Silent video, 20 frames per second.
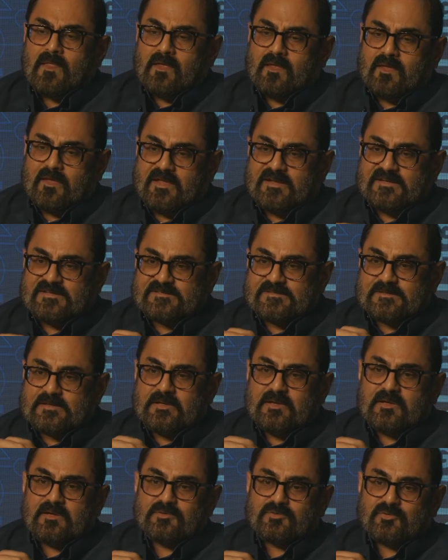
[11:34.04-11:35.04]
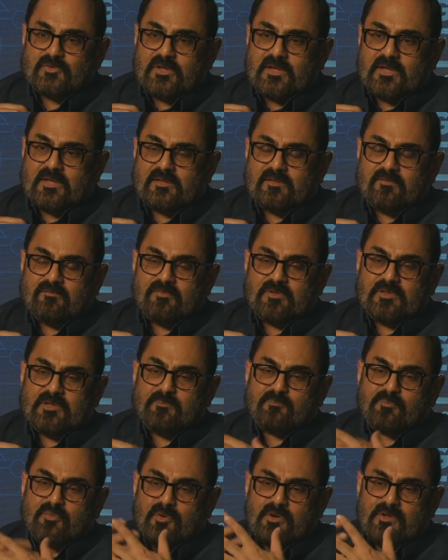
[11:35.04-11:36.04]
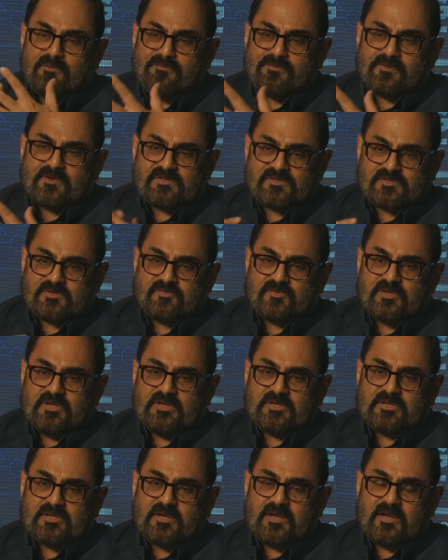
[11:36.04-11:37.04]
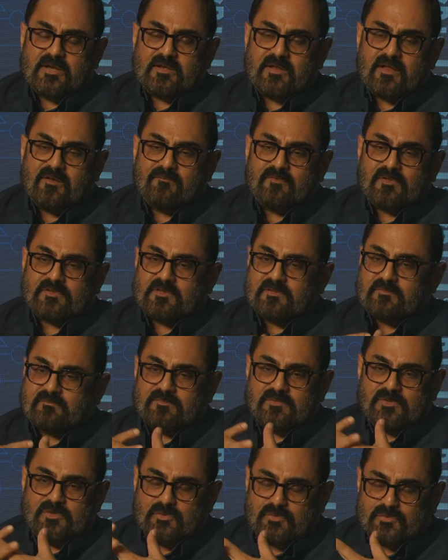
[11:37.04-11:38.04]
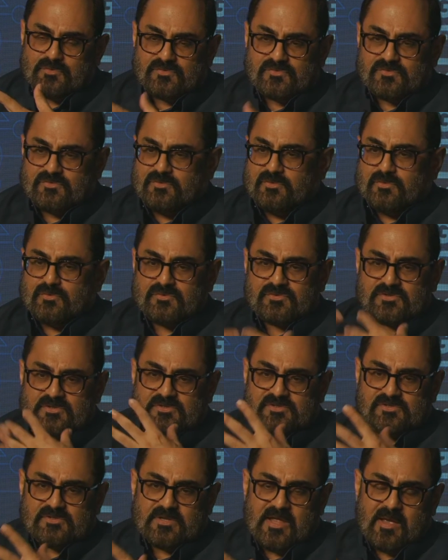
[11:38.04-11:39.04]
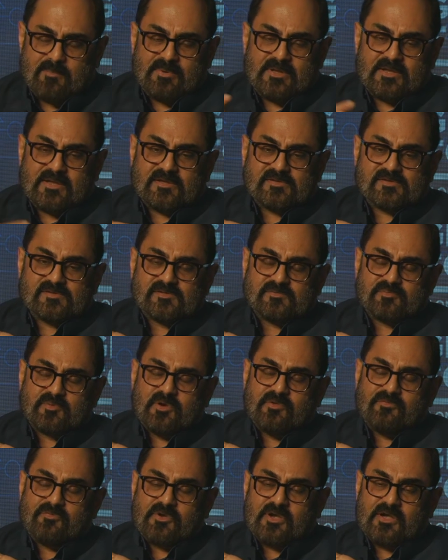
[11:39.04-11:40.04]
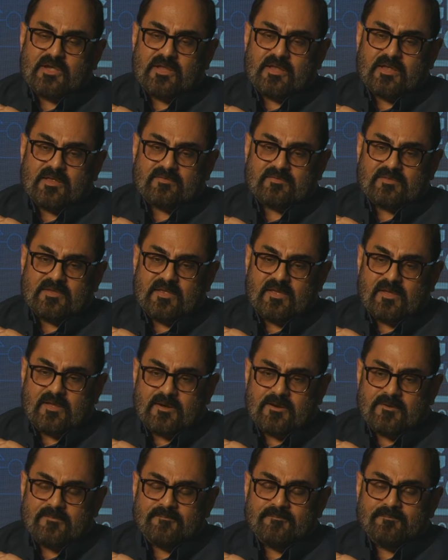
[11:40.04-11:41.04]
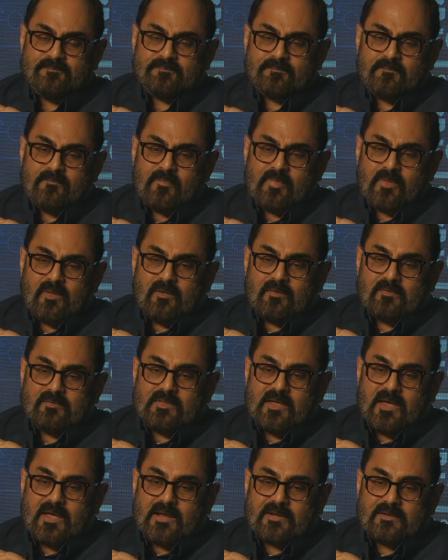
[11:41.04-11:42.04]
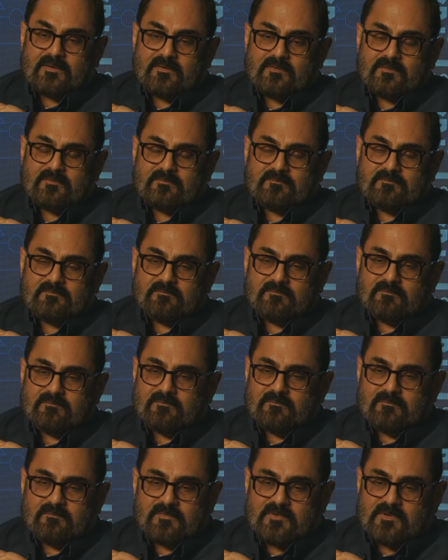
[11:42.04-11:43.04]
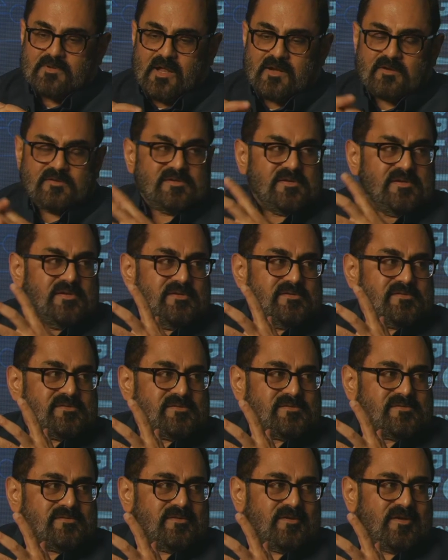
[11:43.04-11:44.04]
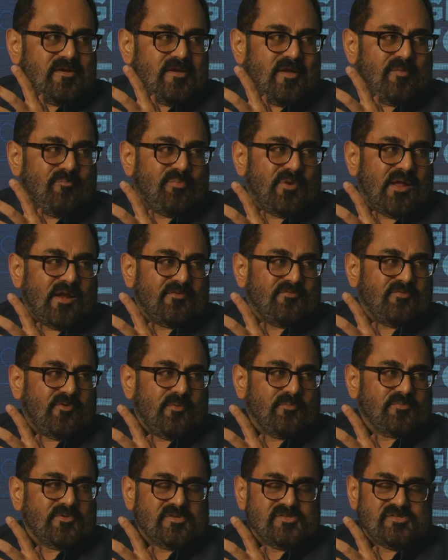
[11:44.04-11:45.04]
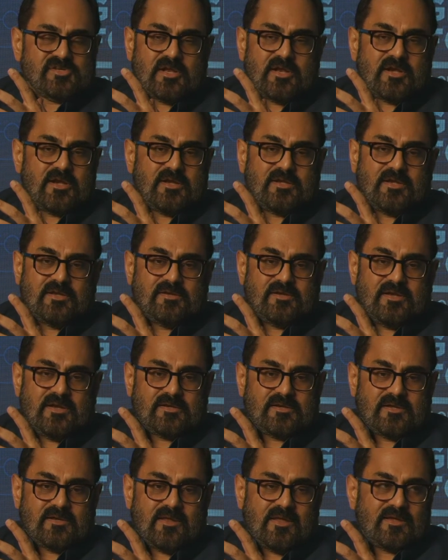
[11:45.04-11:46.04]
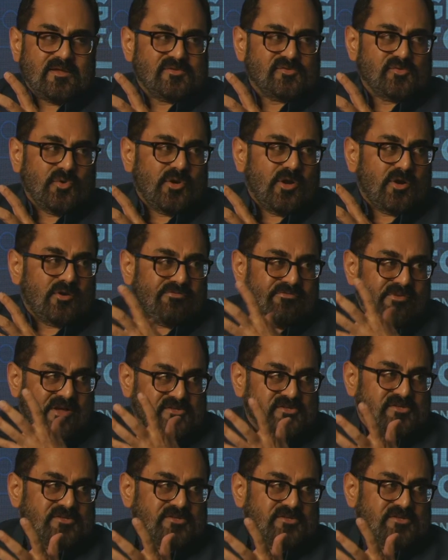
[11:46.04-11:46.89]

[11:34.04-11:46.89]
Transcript: it is clear today with the proliferation of the internet and with usage and applications proliferating as they are, that countries and platforms are generating data like it's going out of fashion.